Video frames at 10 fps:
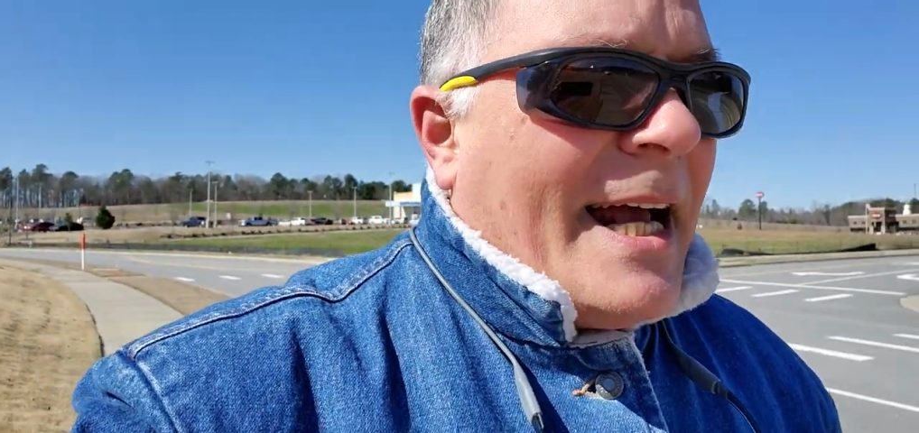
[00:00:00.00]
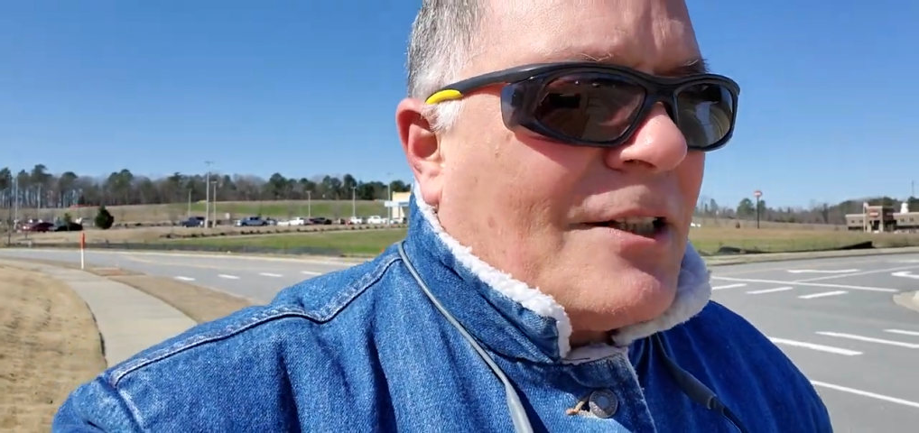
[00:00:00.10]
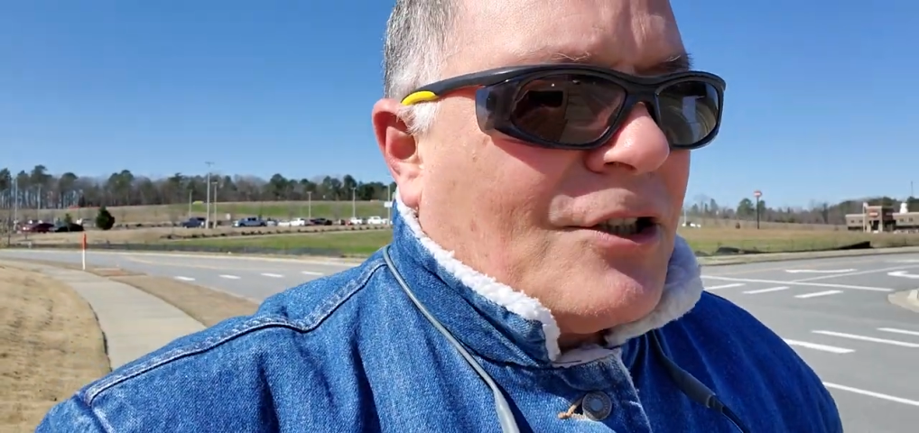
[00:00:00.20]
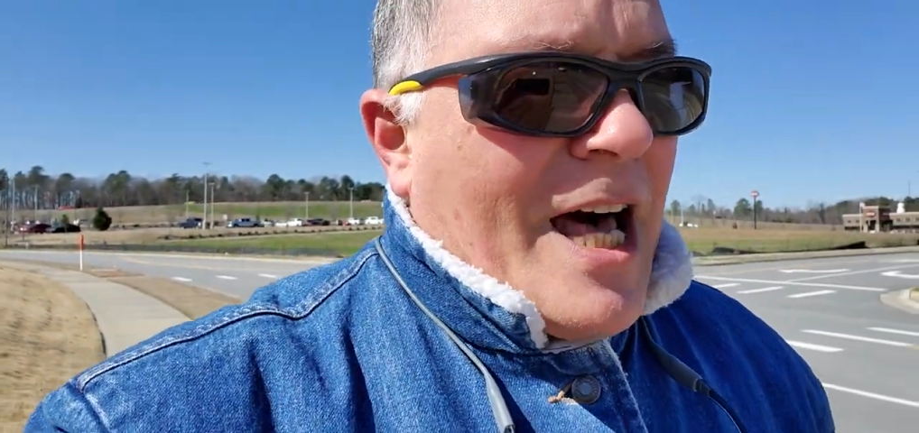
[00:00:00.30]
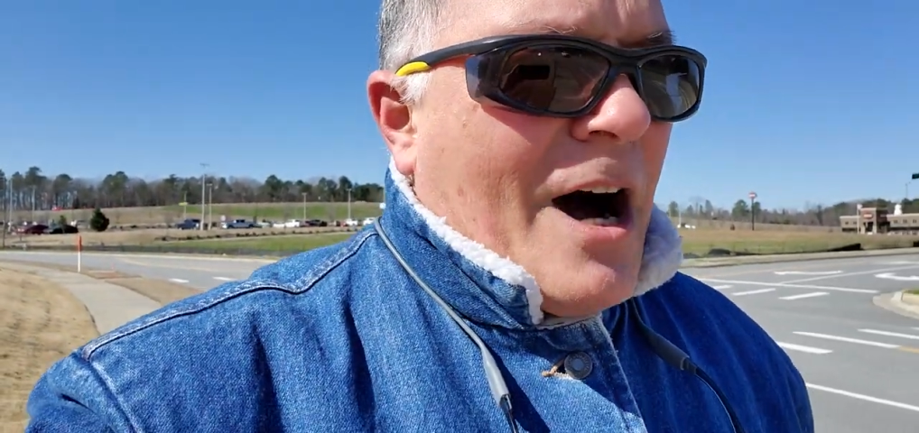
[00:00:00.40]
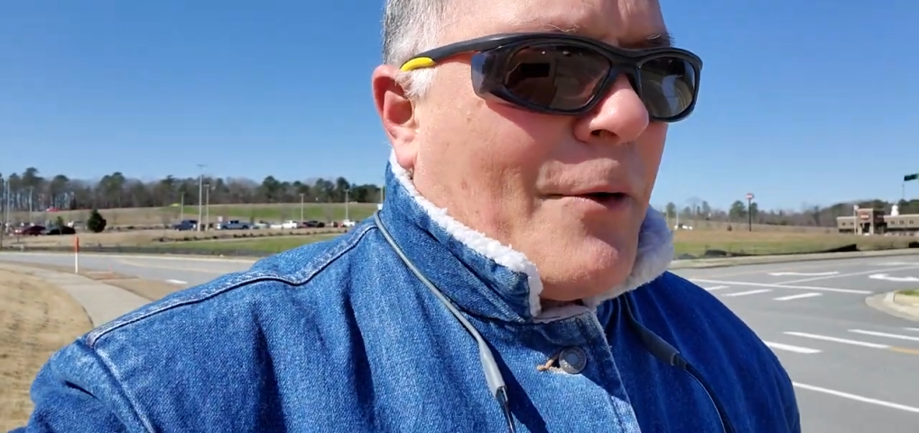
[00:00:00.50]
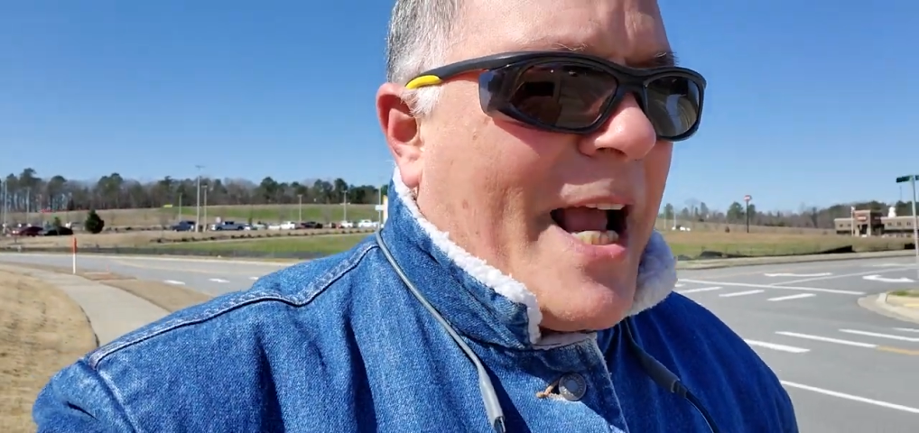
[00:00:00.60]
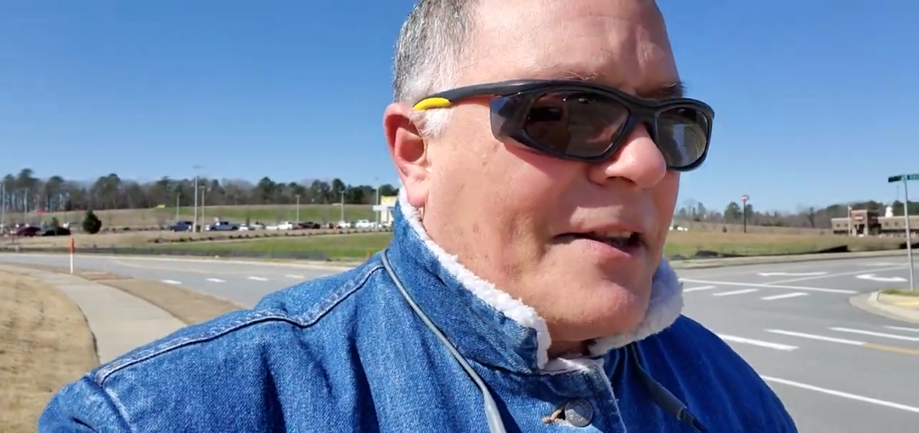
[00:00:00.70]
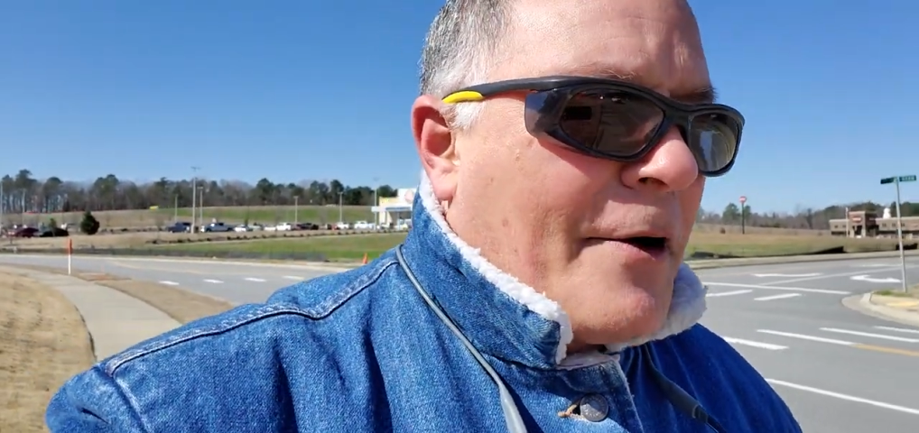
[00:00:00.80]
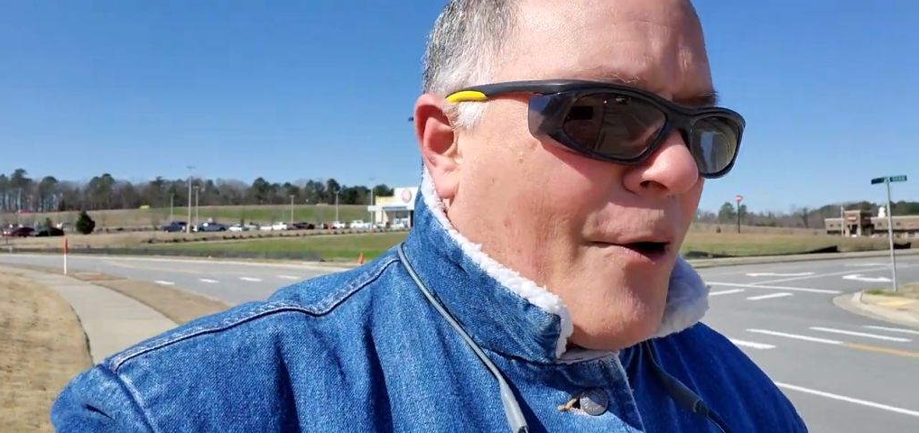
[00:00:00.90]
So now we
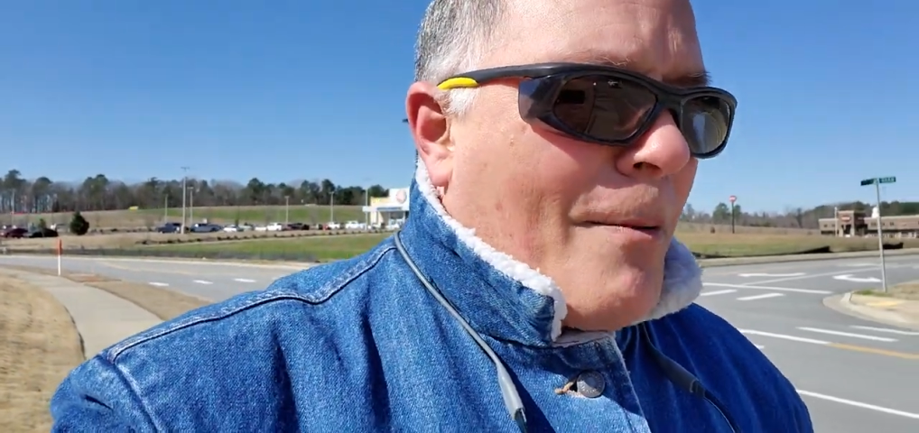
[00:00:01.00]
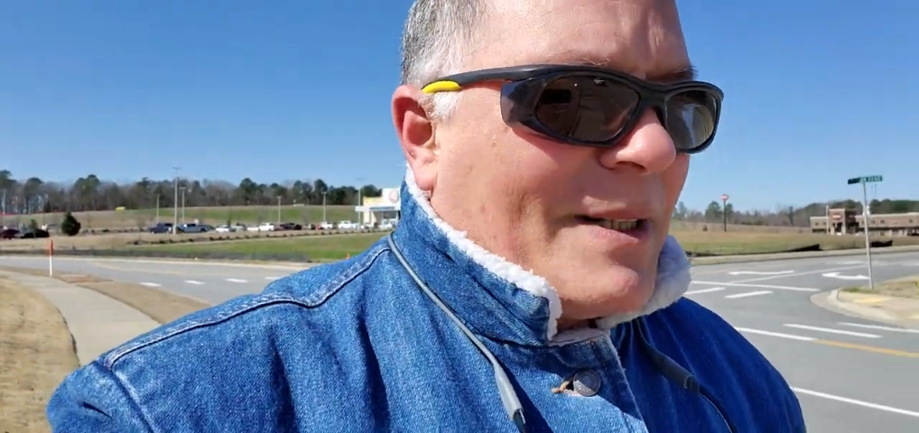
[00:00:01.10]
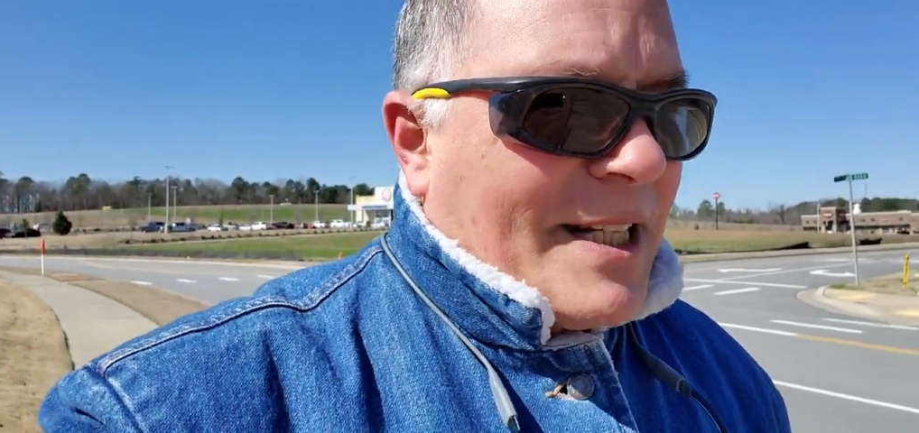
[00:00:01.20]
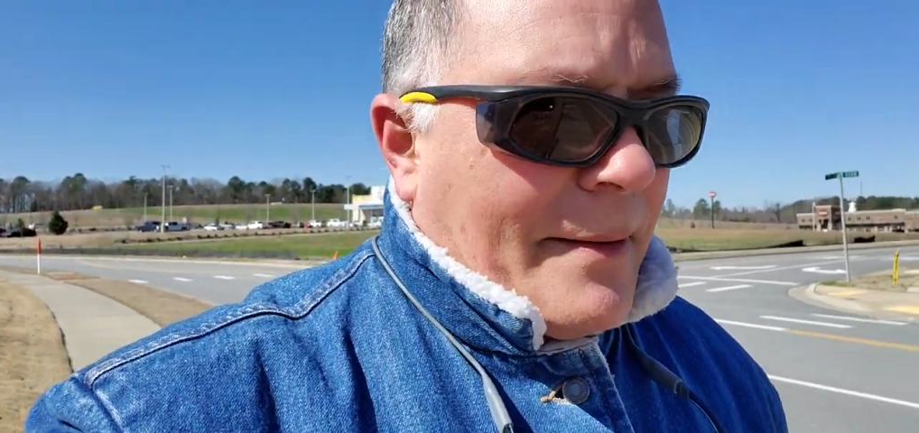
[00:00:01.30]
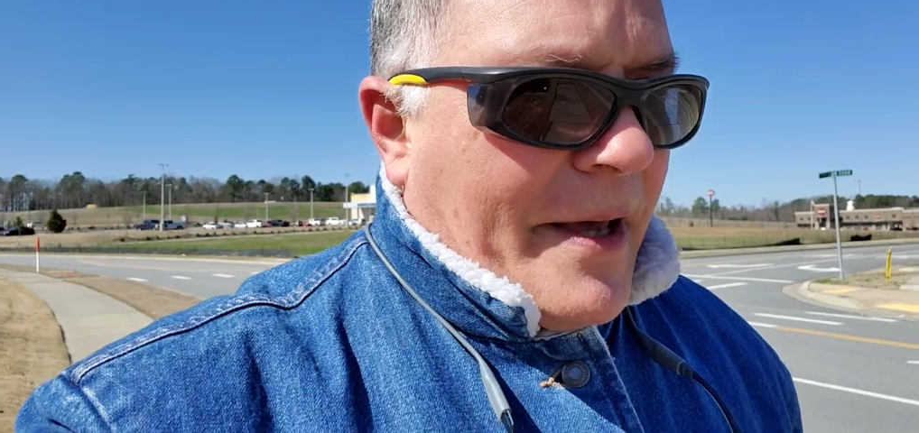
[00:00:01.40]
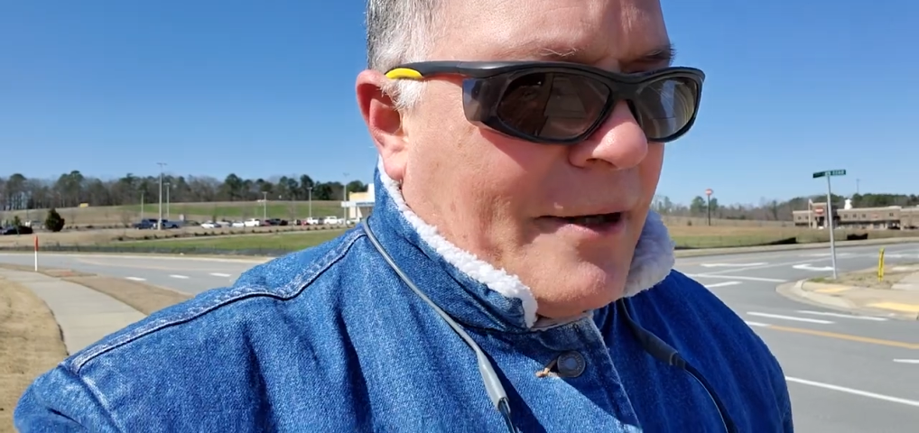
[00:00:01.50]
got the Romans out there